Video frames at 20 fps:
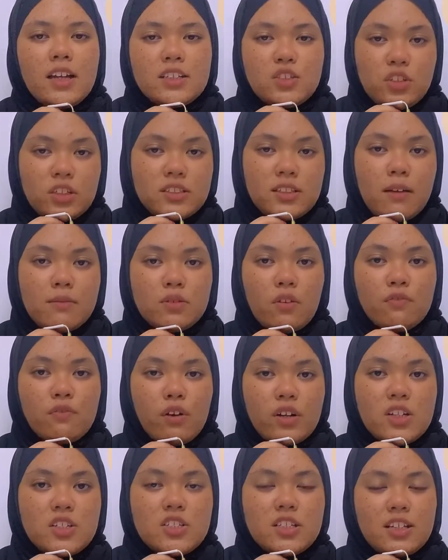three types of
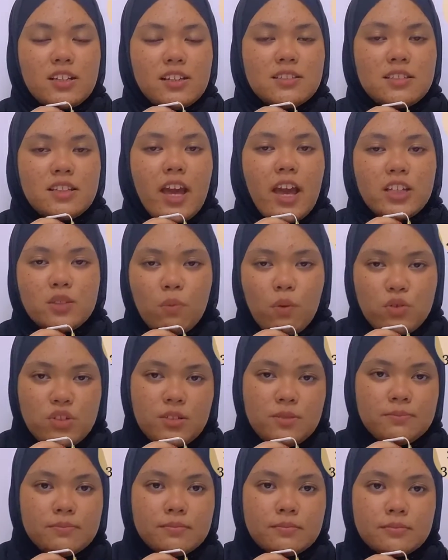foreign currency
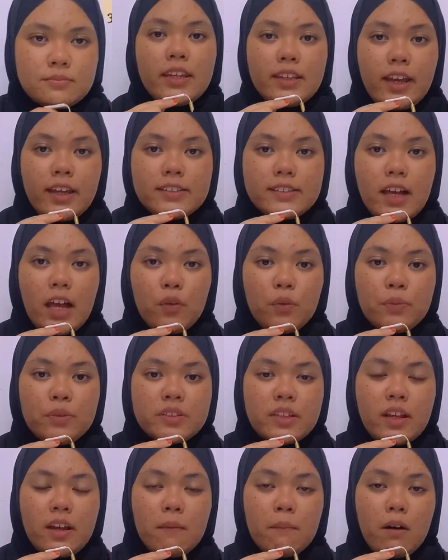exposure. Next, I will
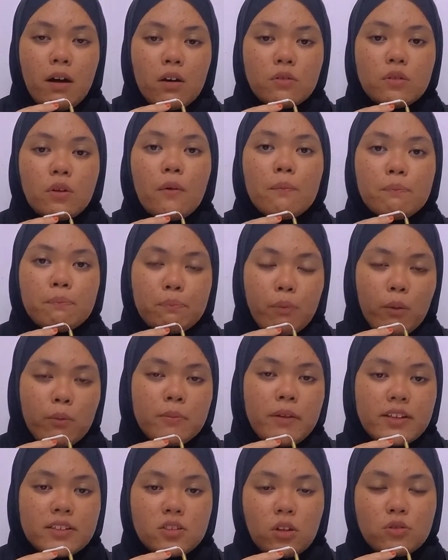present about problem
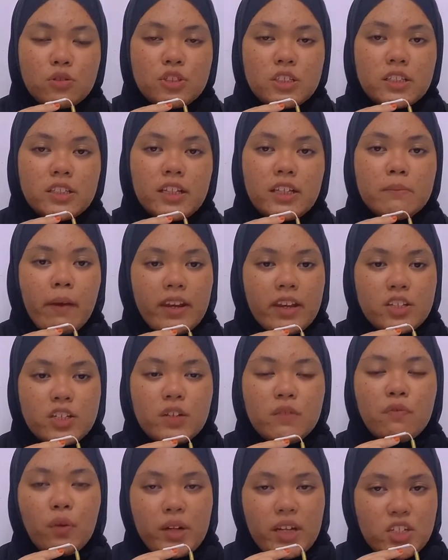and solution in managing
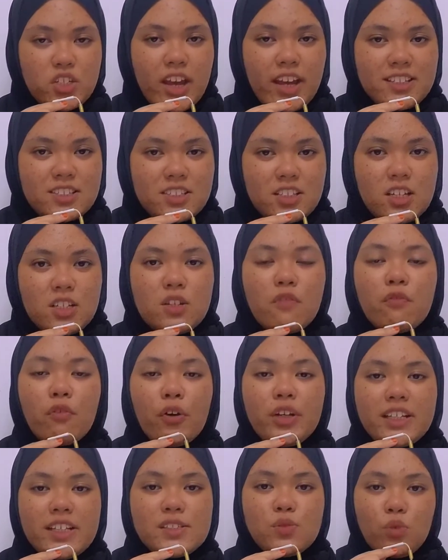foreign exchange for
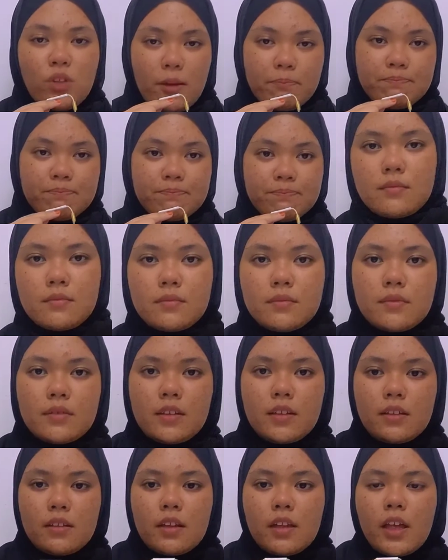e-Sulam.
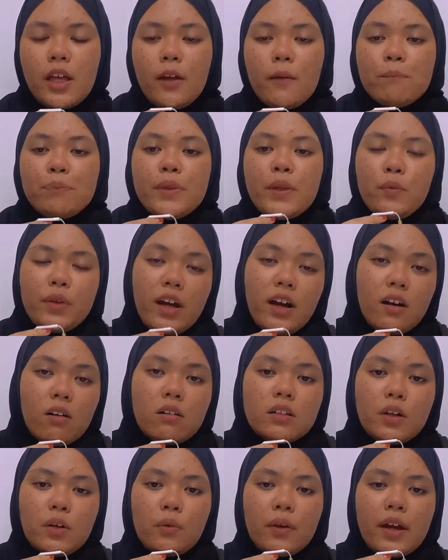We are
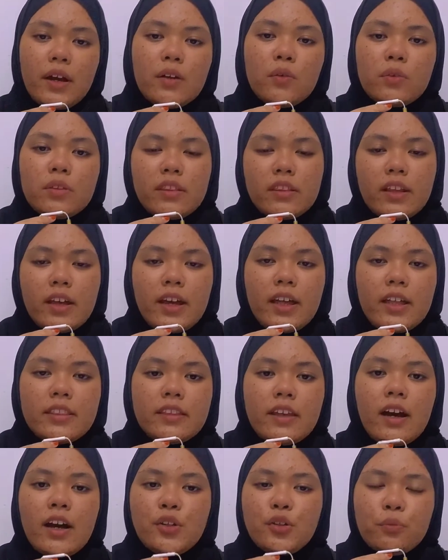all aware that
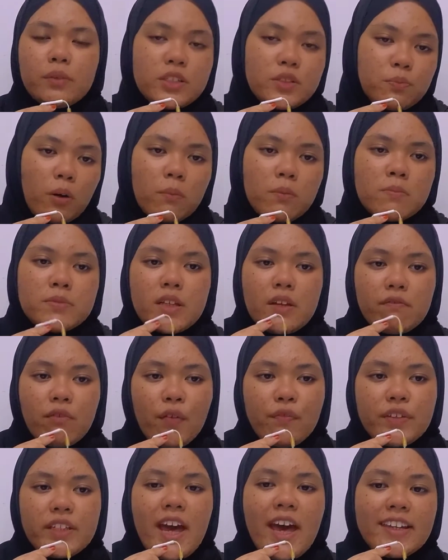there are numerous problems
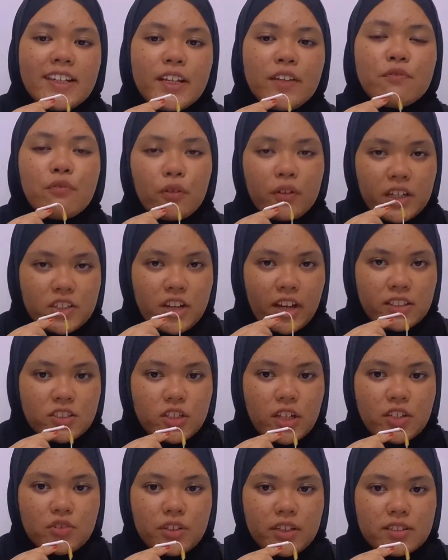involved in handling foreign
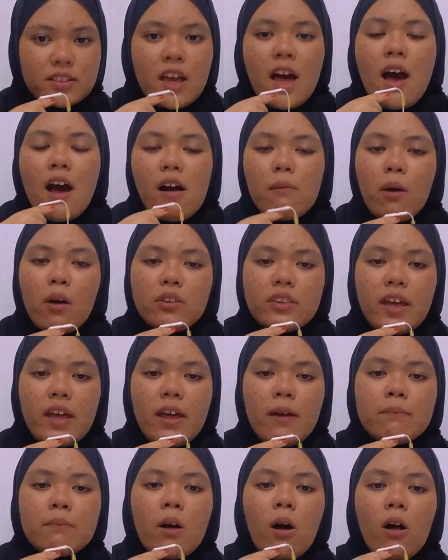exchange risk. Among
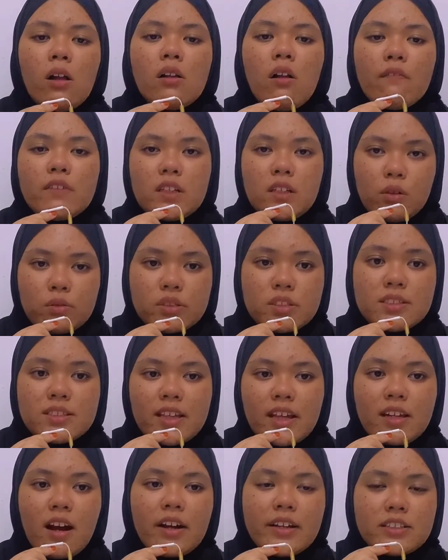them, all of the losses
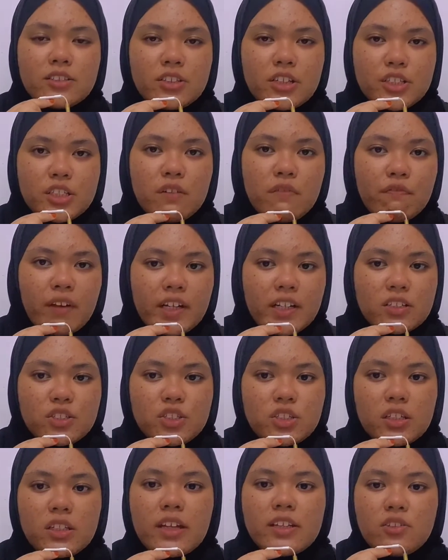that our international
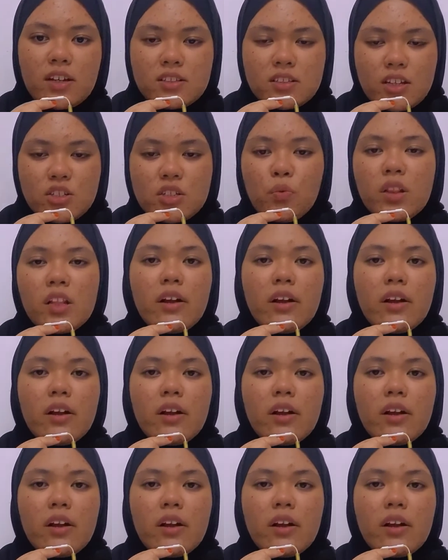financial transaction